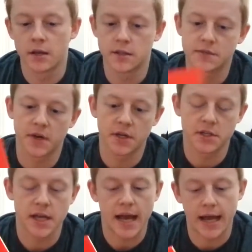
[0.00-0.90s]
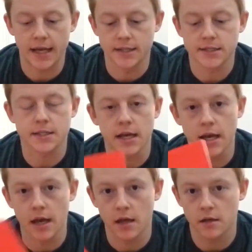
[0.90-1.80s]
This version had
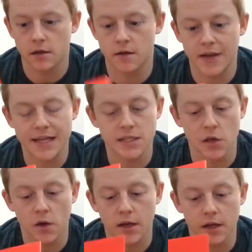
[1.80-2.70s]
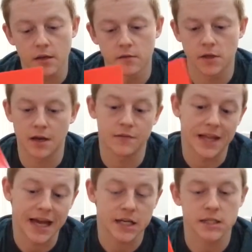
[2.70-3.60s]
kind of interlocking
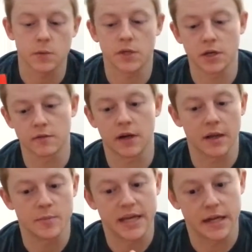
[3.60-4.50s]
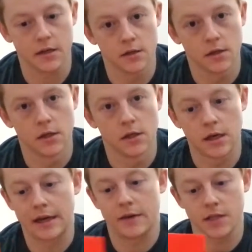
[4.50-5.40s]
legs which kind of clipped in
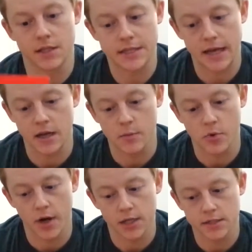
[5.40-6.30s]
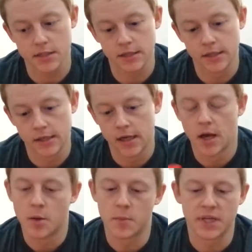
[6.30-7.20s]
and allowed it to stand upright,
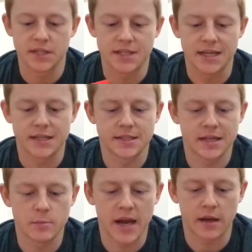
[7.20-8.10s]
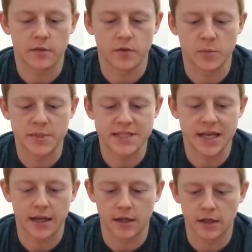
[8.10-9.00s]
but it didn't make for a
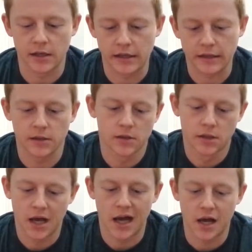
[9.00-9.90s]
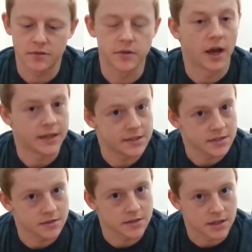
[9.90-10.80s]
particularly
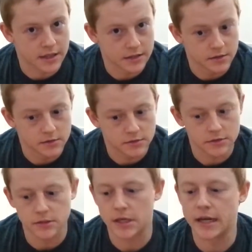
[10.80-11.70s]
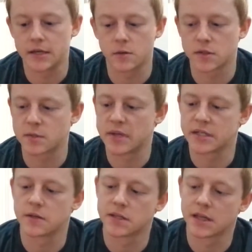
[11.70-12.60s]
nice design, and it also meant
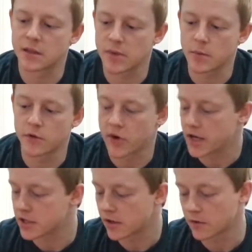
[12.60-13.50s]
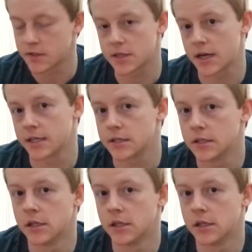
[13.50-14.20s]
it was a little bit more fragile on the side.